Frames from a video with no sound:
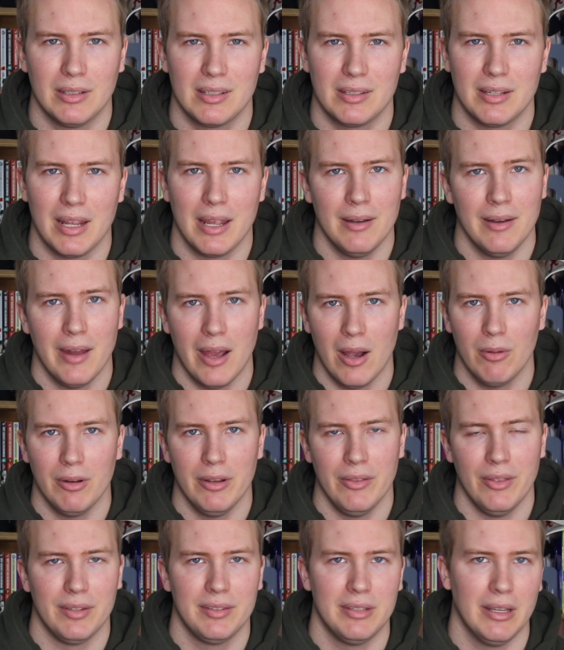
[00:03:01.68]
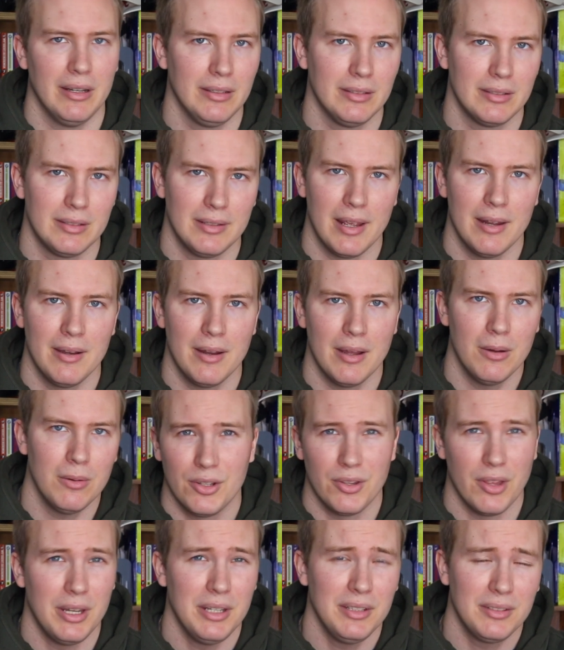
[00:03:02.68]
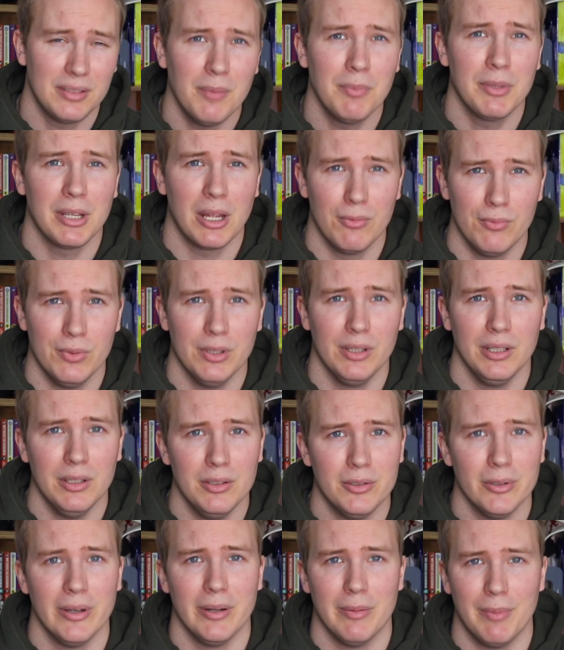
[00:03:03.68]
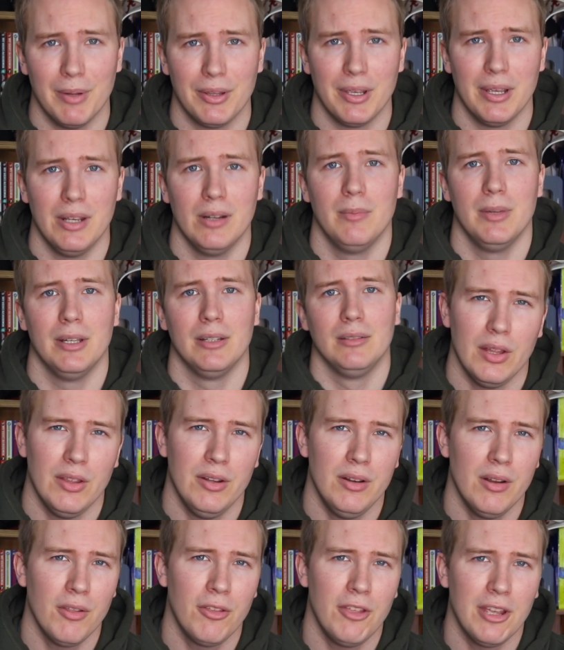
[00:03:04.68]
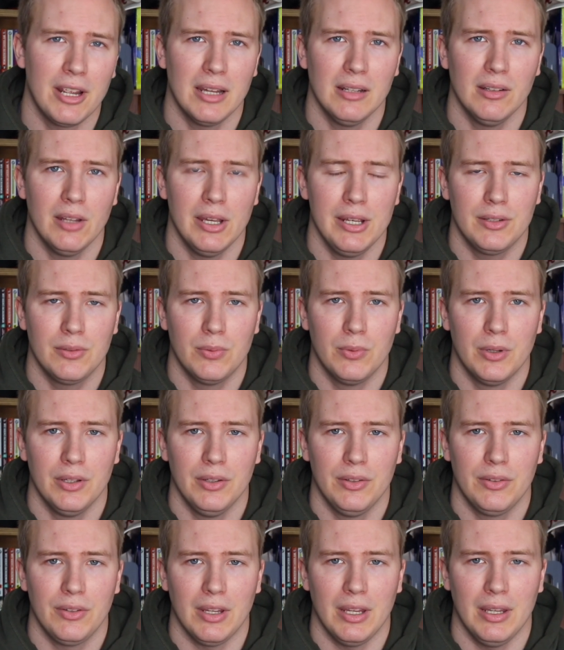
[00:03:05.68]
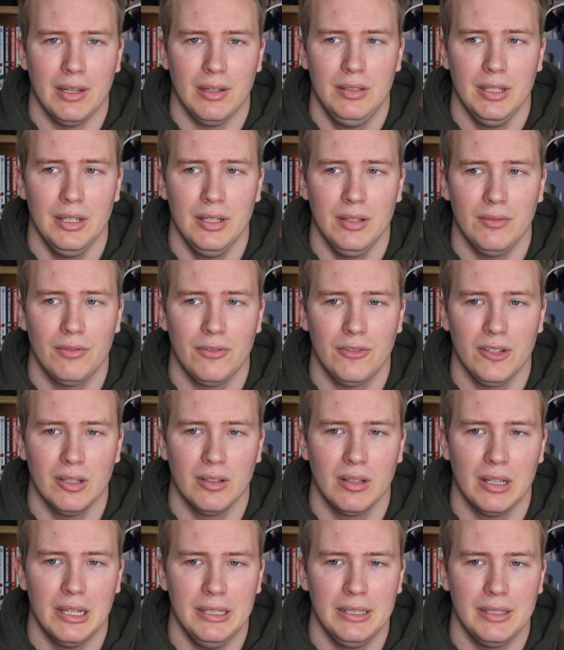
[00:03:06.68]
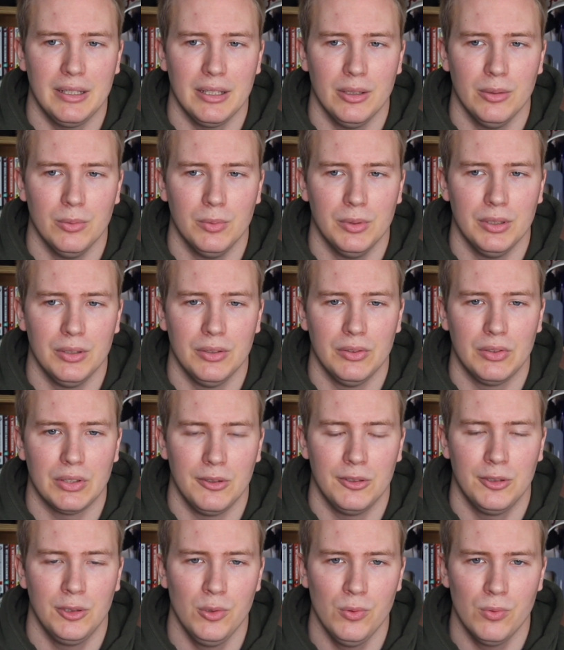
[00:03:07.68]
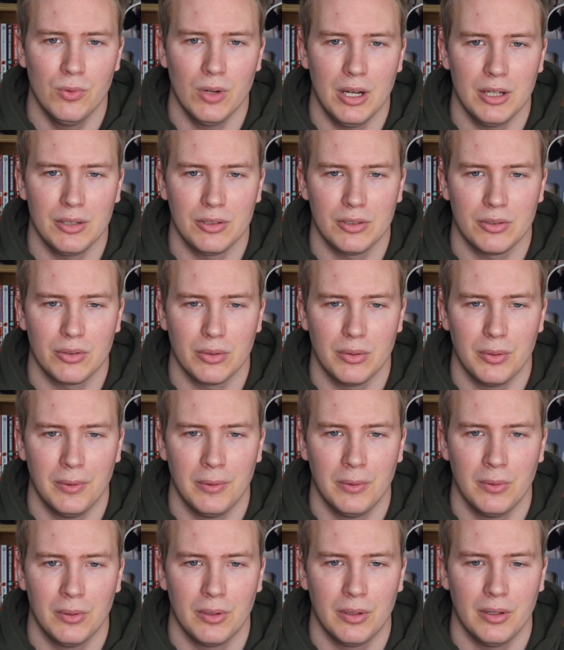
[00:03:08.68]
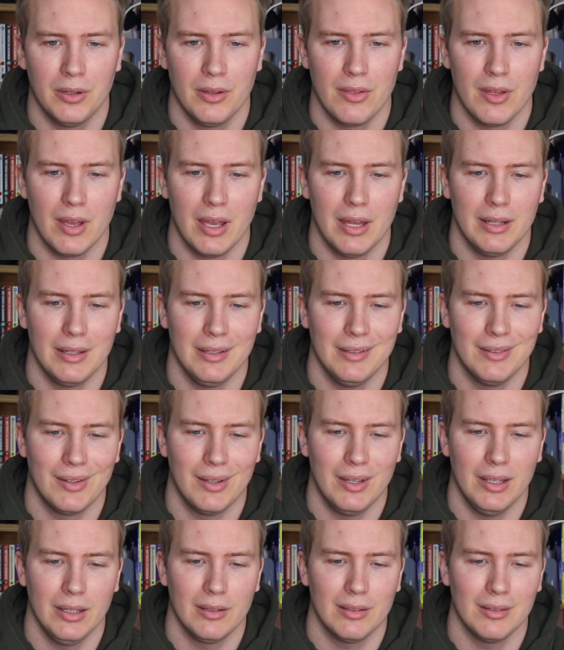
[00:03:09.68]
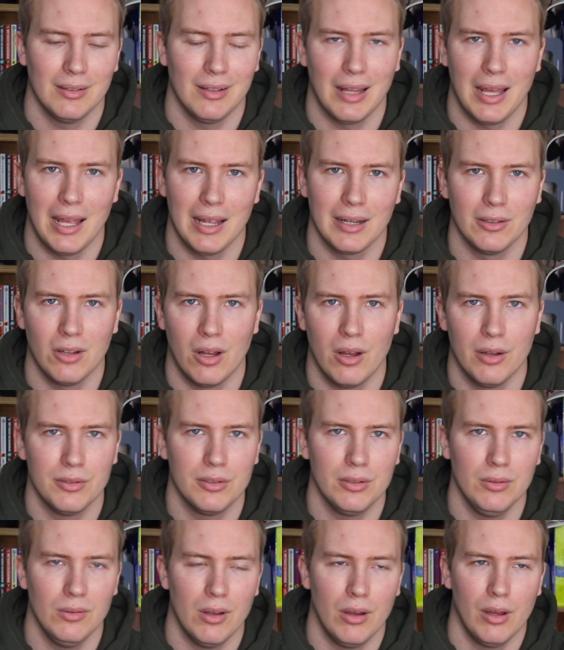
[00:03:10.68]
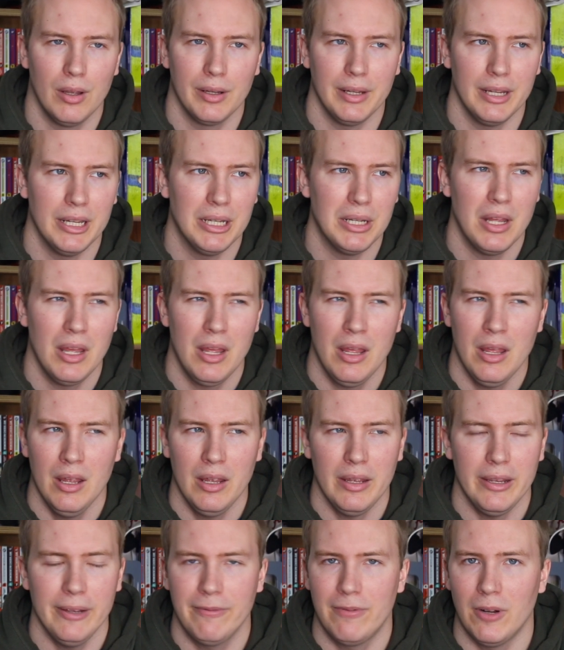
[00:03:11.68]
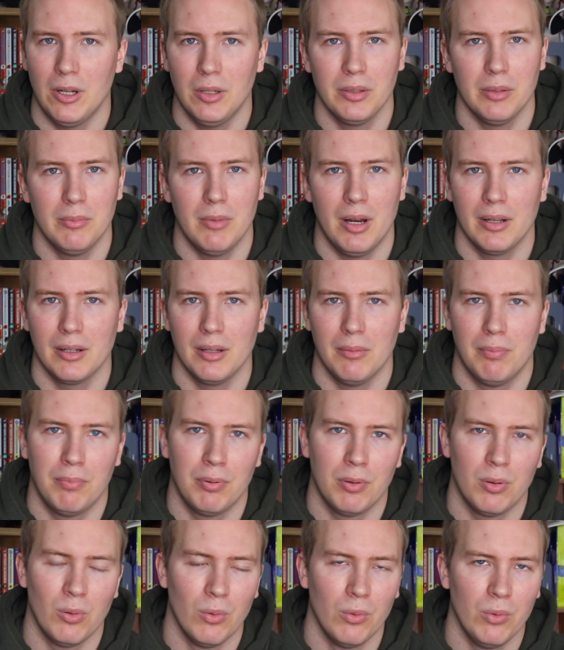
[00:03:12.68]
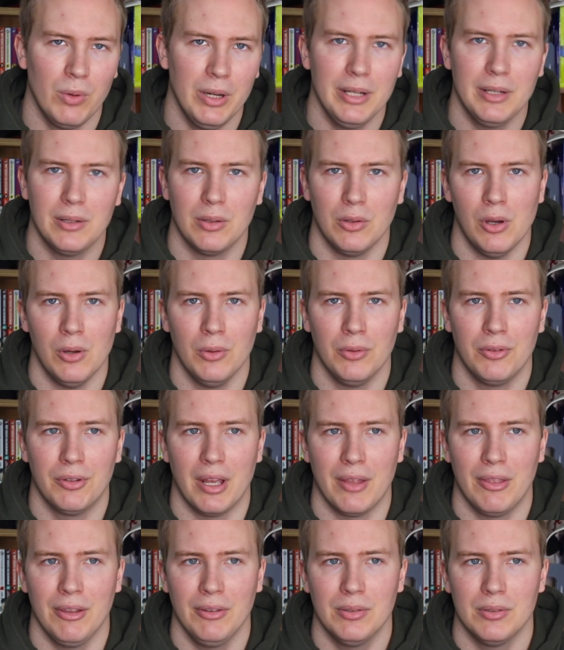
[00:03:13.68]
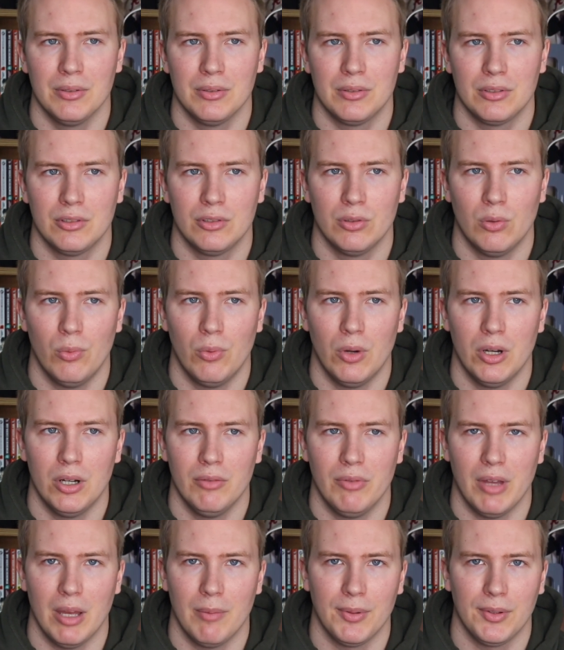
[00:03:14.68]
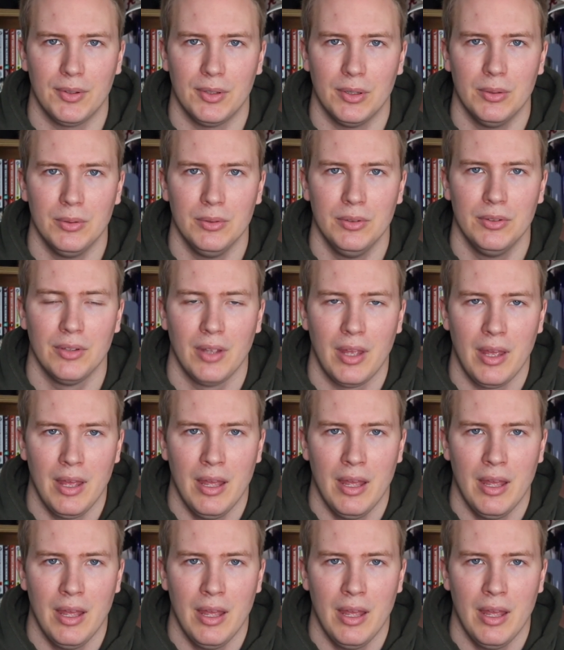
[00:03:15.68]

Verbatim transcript: stand out and the setting stand out. So that is something I really enjoyed about the anime. Another thing I liked was it didn't feel like it was too rushed or that it like lagged on too long. It it followed the manga pretty close. I think there's 12 episodes.